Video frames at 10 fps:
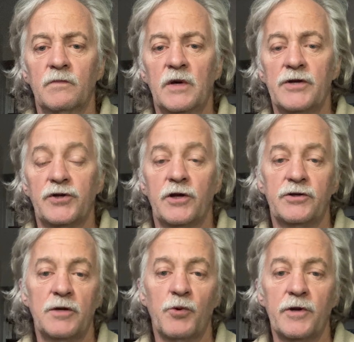as you get
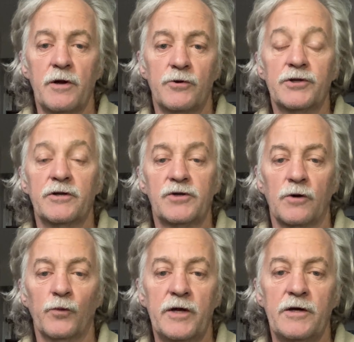deeper in the ocean, it's
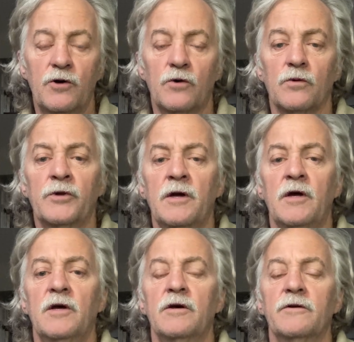already cold.
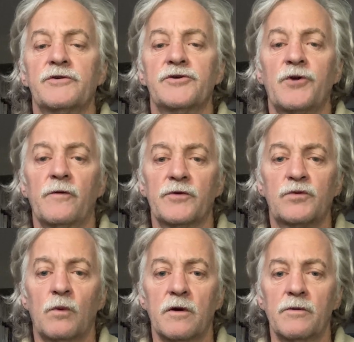It's the surface
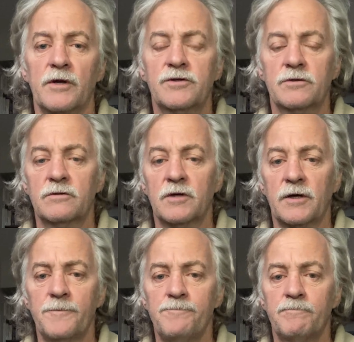water that's
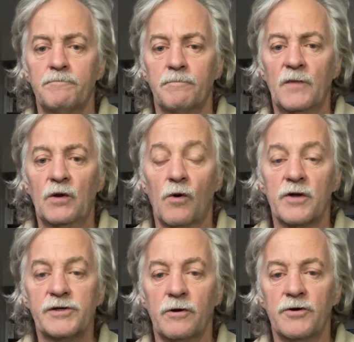
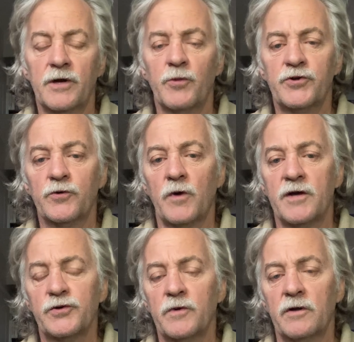causing our temperature
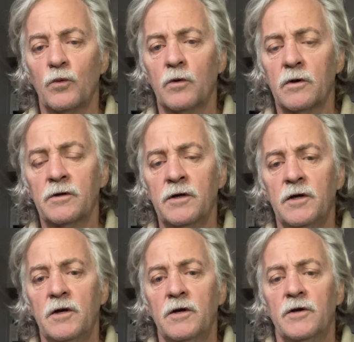rise around the world.
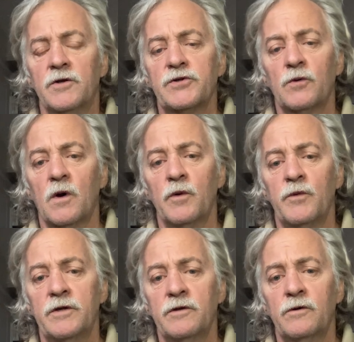So what we
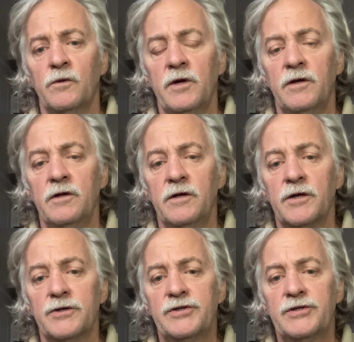would do
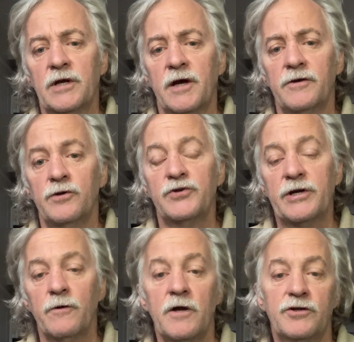is use
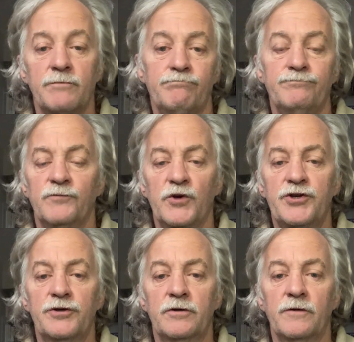aeration,
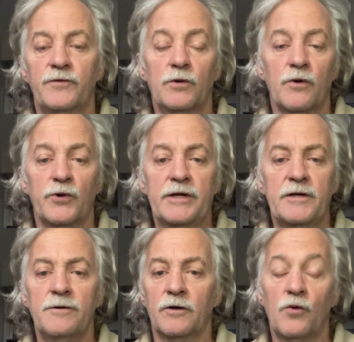which if you go to
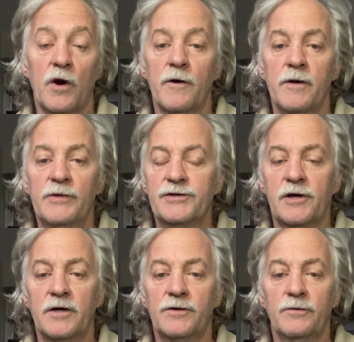any aquarium that's
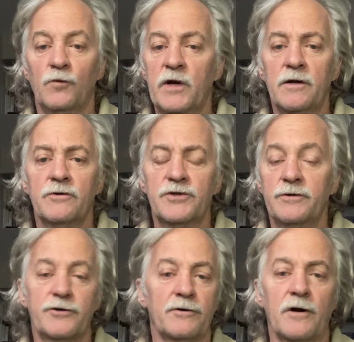got the whales, the
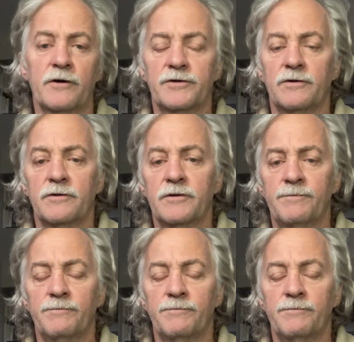sharks, all the